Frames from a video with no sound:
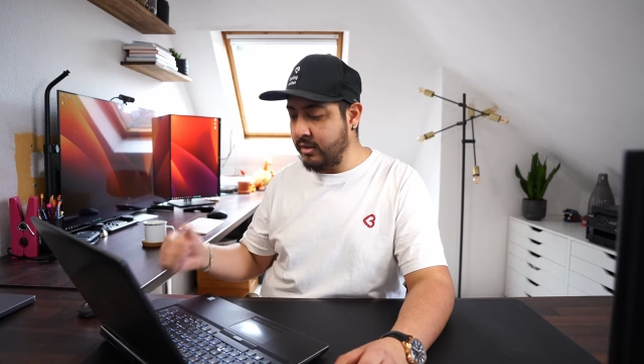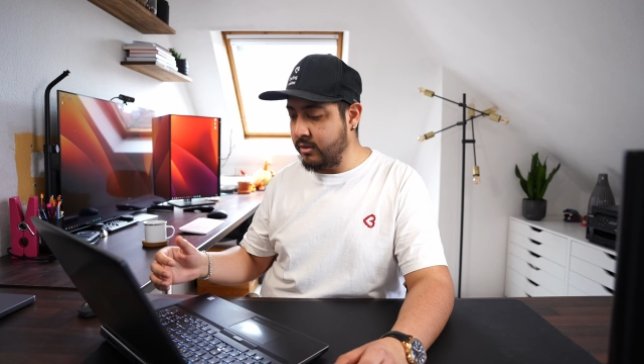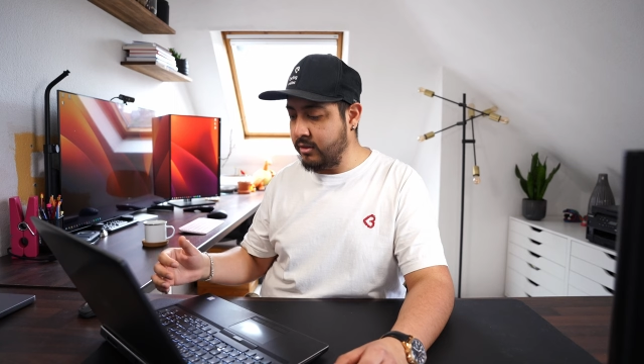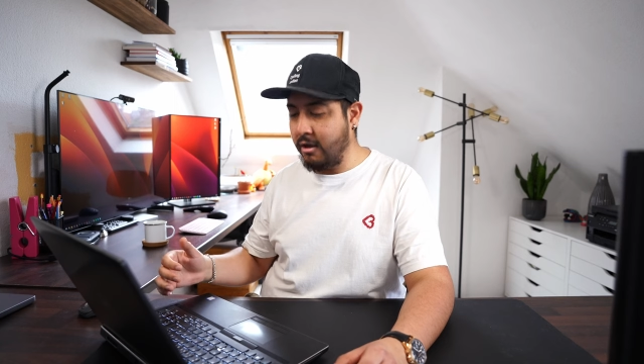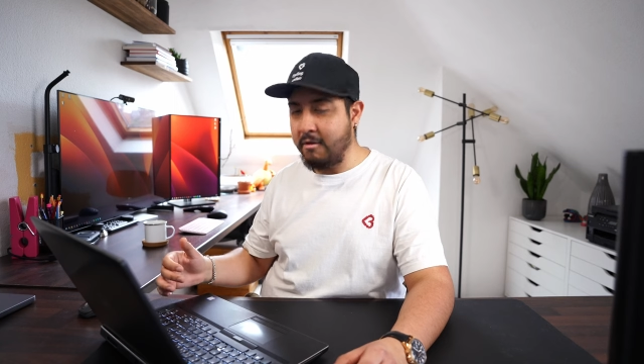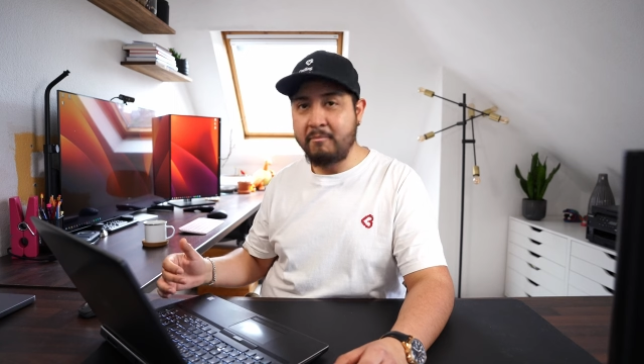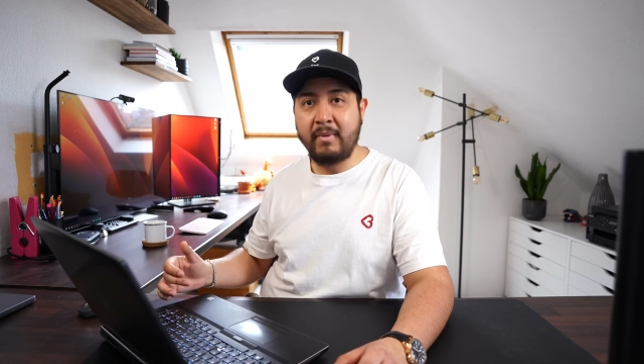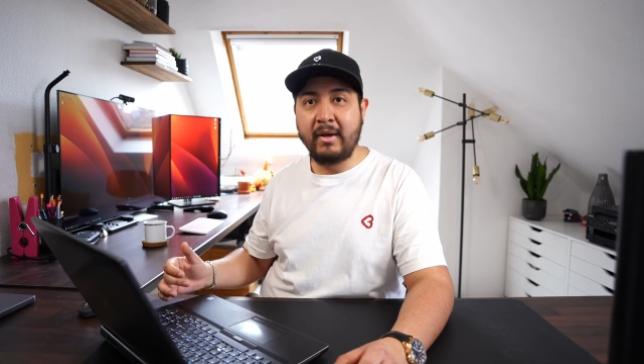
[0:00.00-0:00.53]

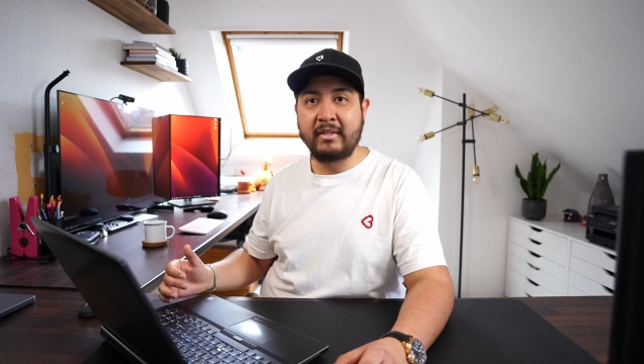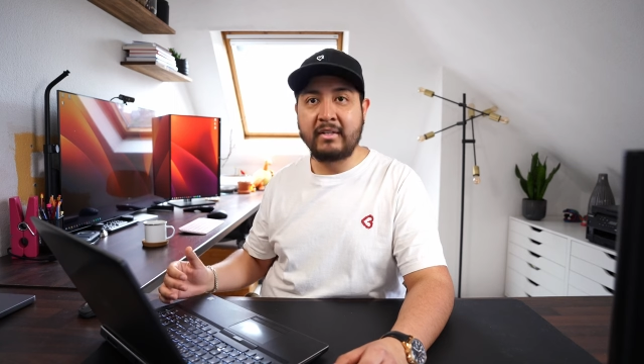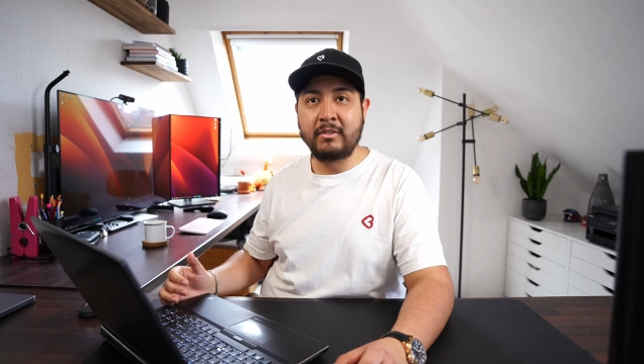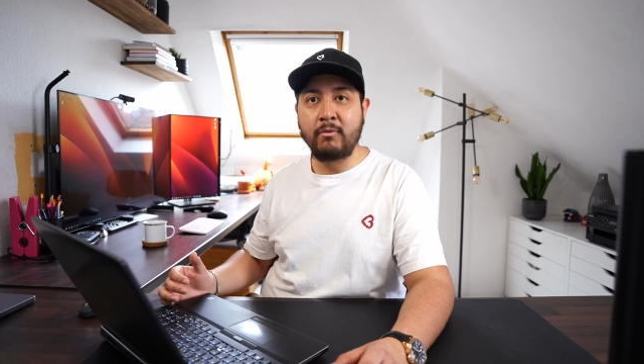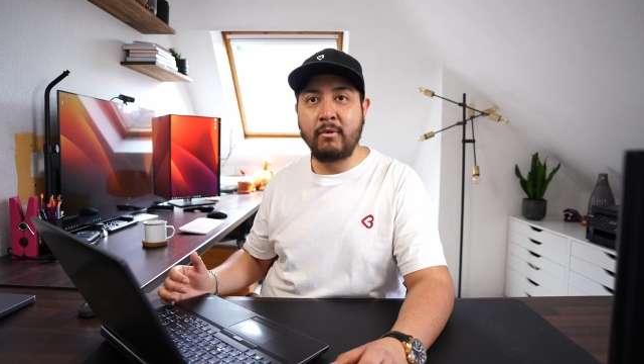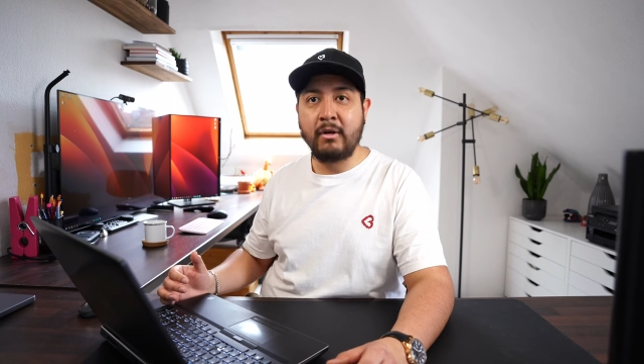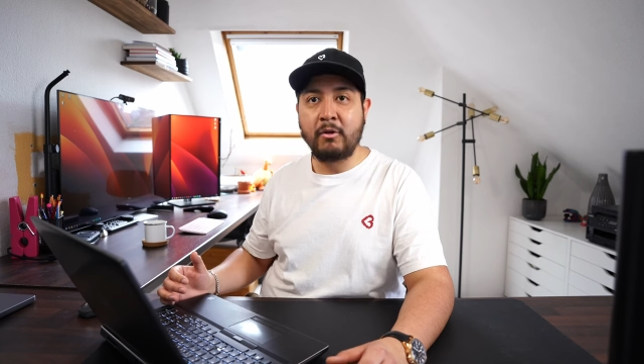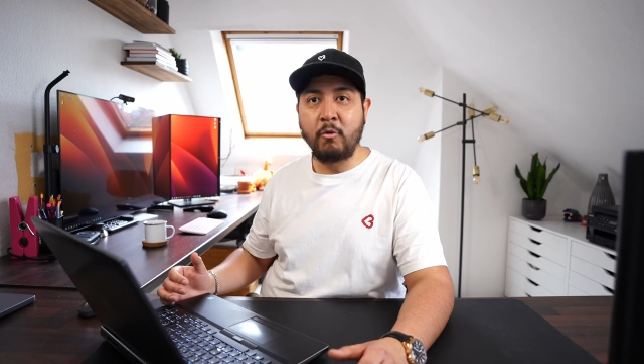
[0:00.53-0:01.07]
numpad as
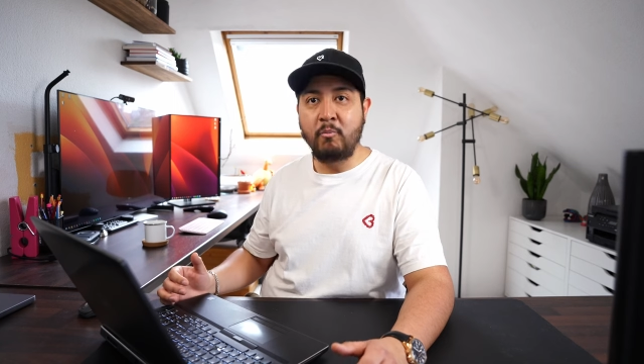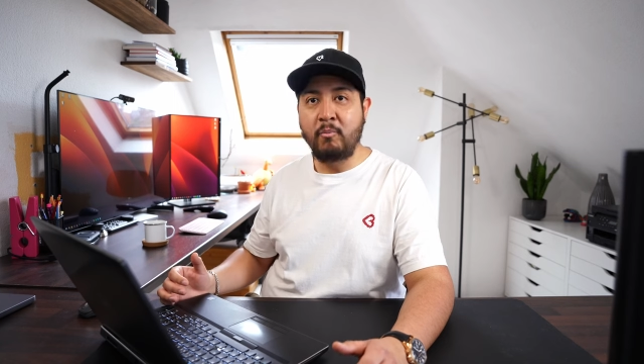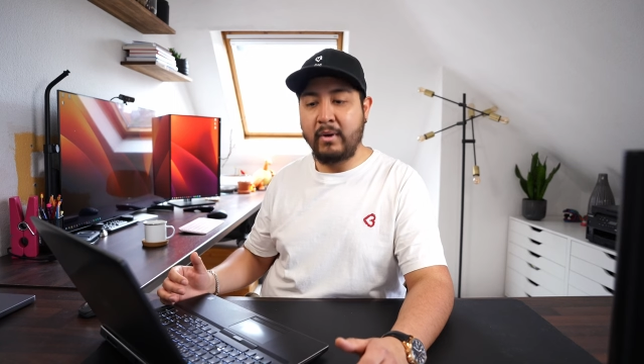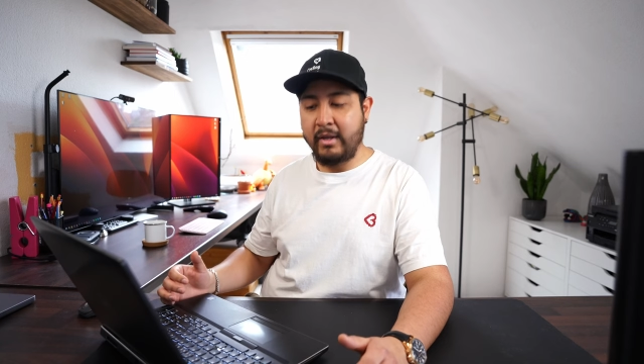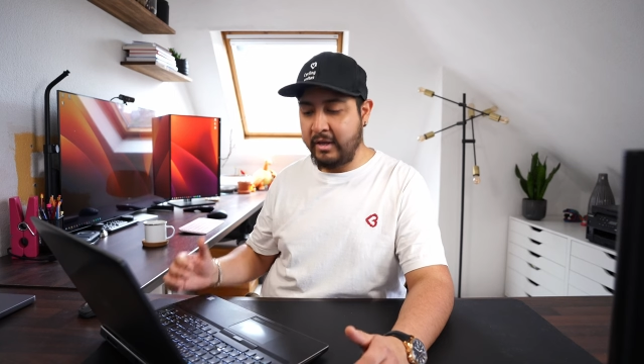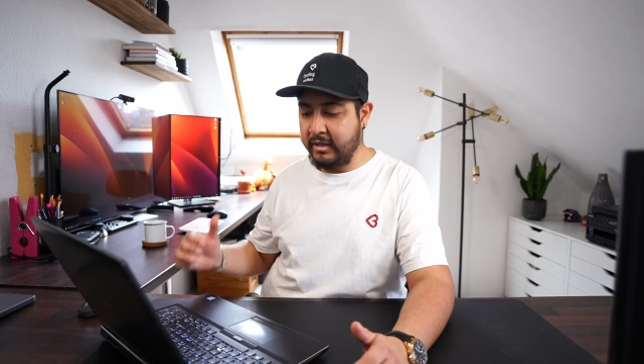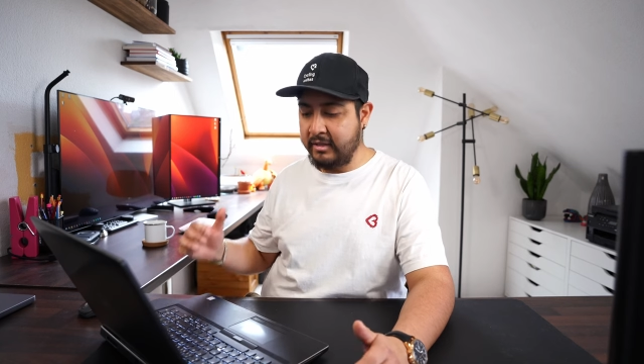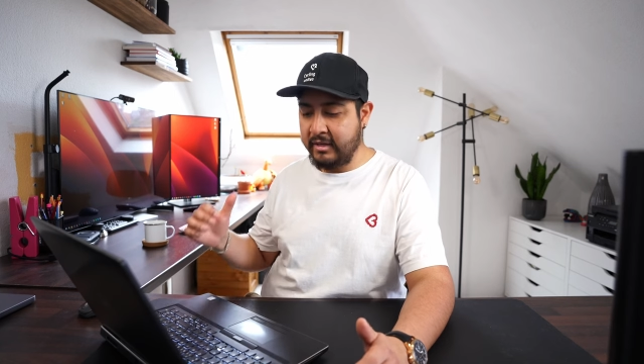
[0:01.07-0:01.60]
well
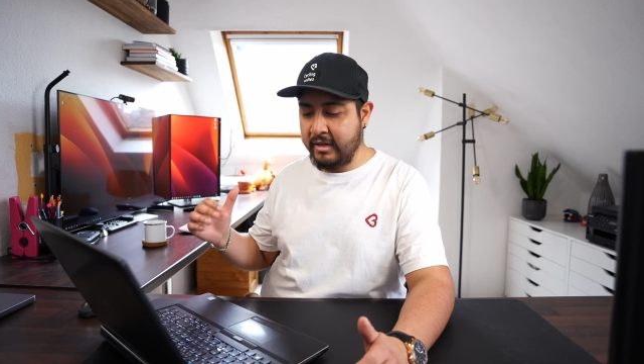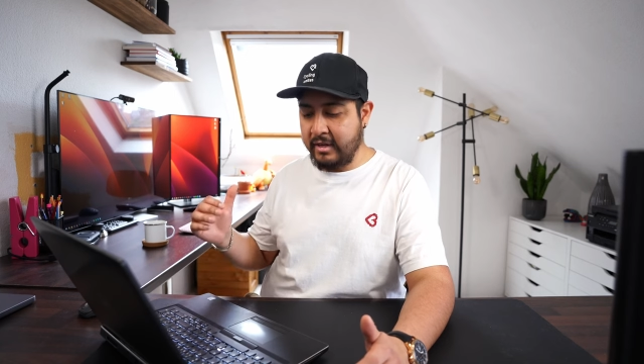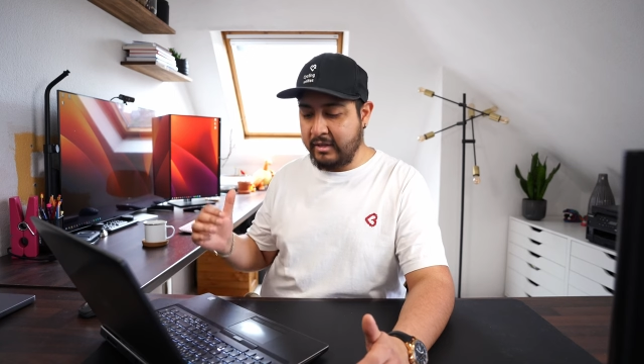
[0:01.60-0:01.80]
complete.